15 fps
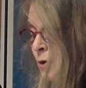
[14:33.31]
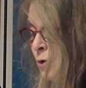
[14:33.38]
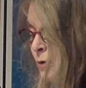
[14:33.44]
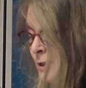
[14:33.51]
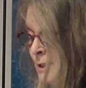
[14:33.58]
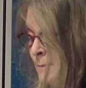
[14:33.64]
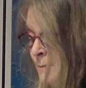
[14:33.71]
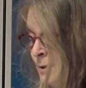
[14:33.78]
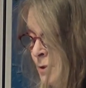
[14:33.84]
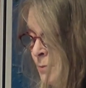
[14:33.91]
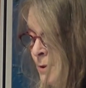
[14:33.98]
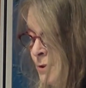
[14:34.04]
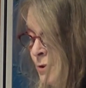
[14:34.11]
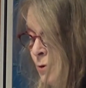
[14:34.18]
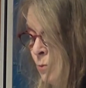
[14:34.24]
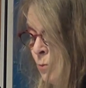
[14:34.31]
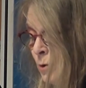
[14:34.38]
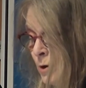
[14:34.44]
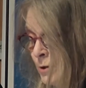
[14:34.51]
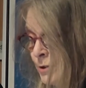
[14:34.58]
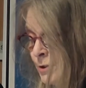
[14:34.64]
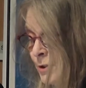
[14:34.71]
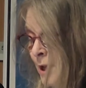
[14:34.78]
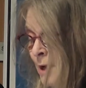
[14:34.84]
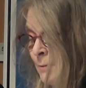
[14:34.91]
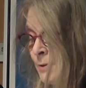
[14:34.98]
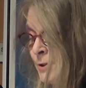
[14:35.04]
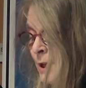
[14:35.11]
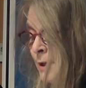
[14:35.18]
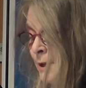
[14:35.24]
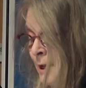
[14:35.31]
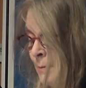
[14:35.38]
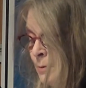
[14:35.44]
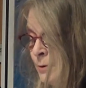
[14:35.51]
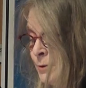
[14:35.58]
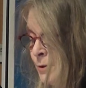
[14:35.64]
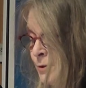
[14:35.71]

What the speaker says: Christmas was the worst. I was unable